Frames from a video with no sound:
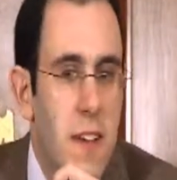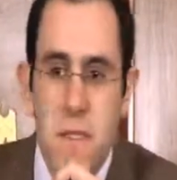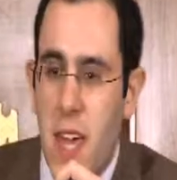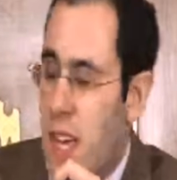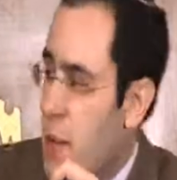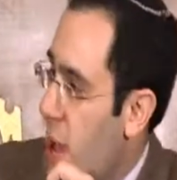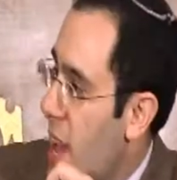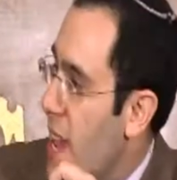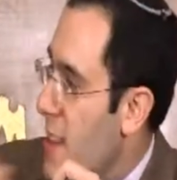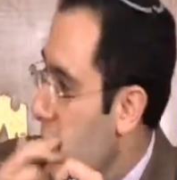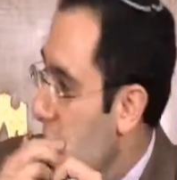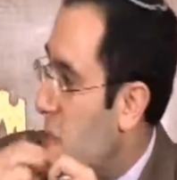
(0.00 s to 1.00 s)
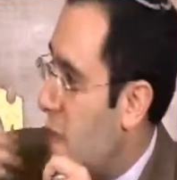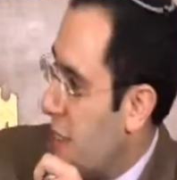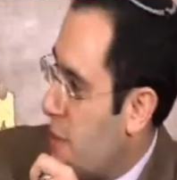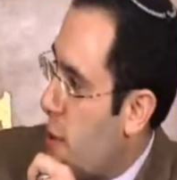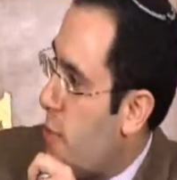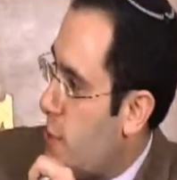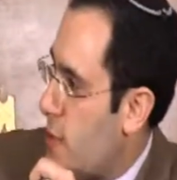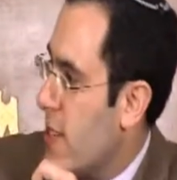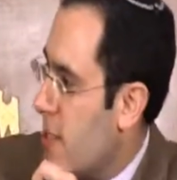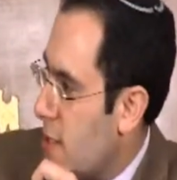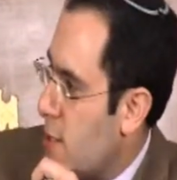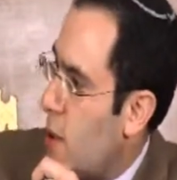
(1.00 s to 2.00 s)
And at Penn, the big fights about
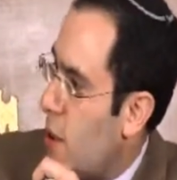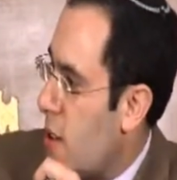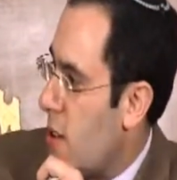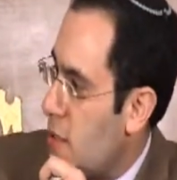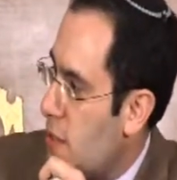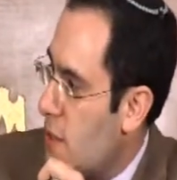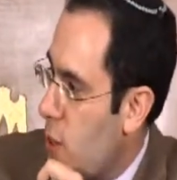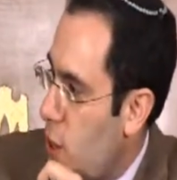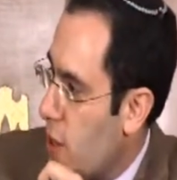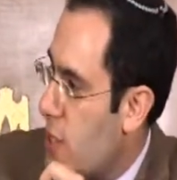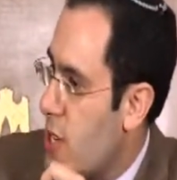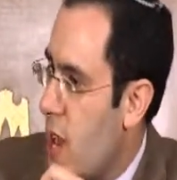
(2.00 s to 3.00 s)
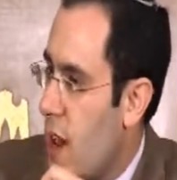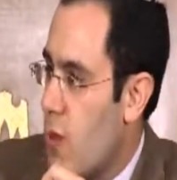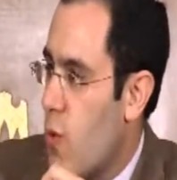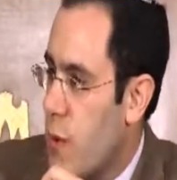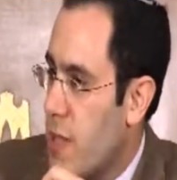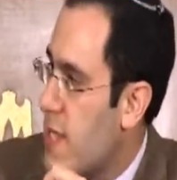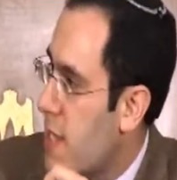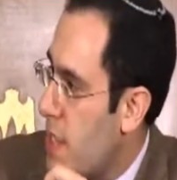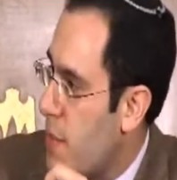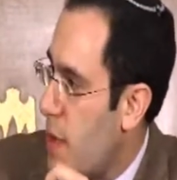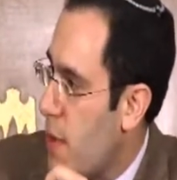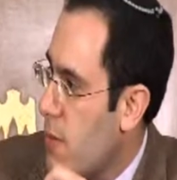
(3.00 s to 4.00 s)
pluralism are kol isha and a woman singing
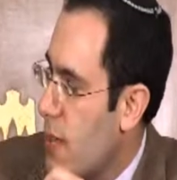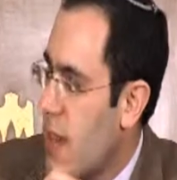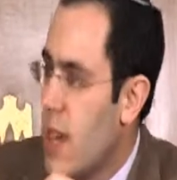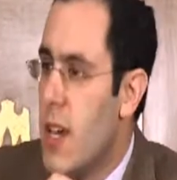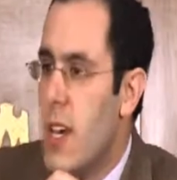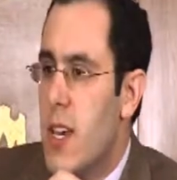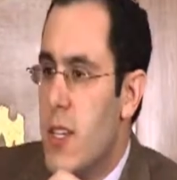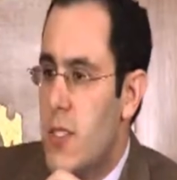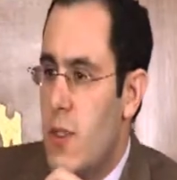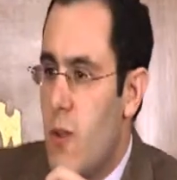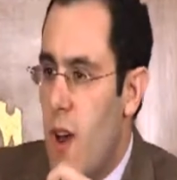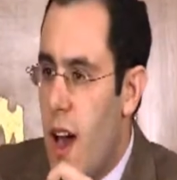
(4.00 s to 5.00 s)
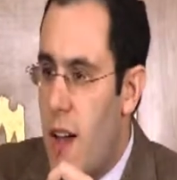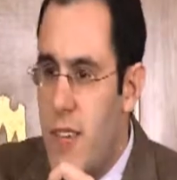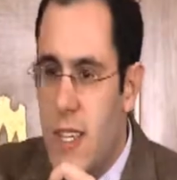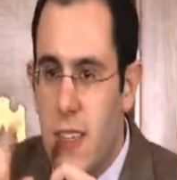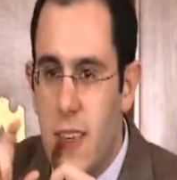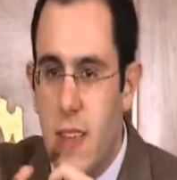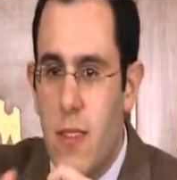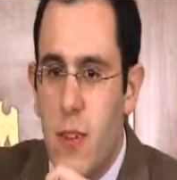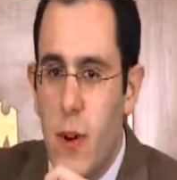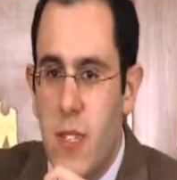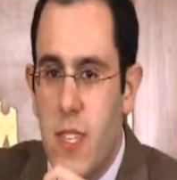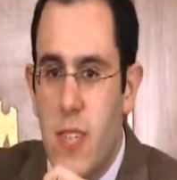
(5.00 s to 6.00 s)
in public. So obviously,
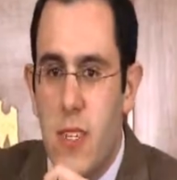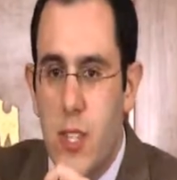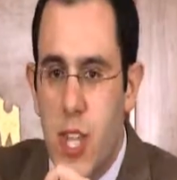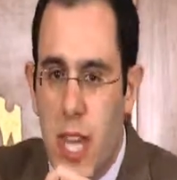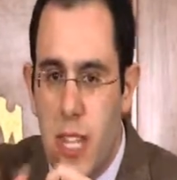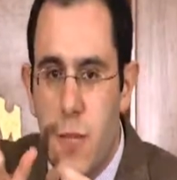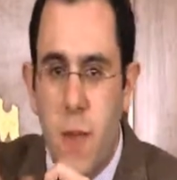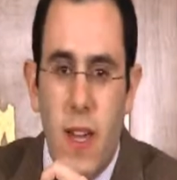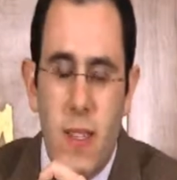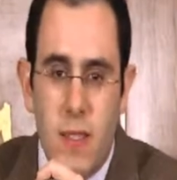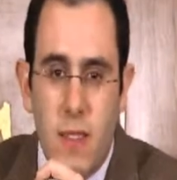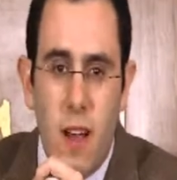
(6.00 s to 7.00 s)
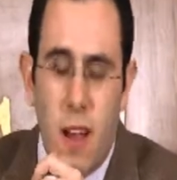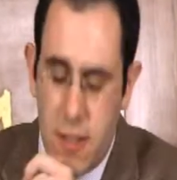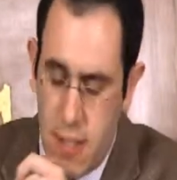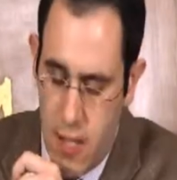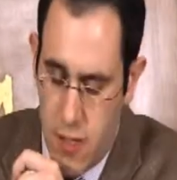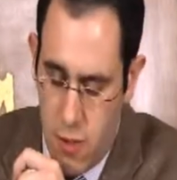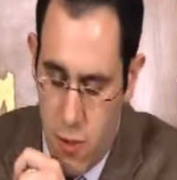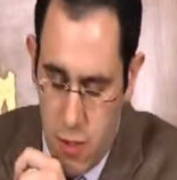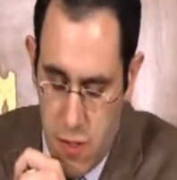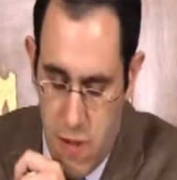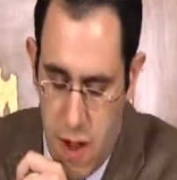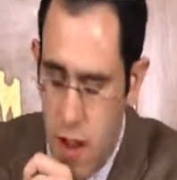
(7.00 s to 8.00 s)
those things change based on the context, who's
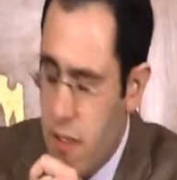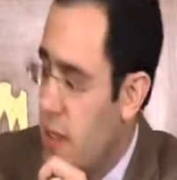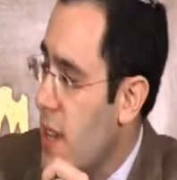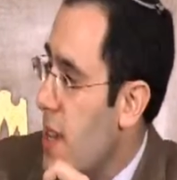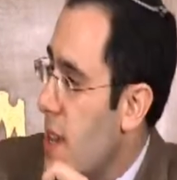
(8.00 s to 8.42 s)
involved.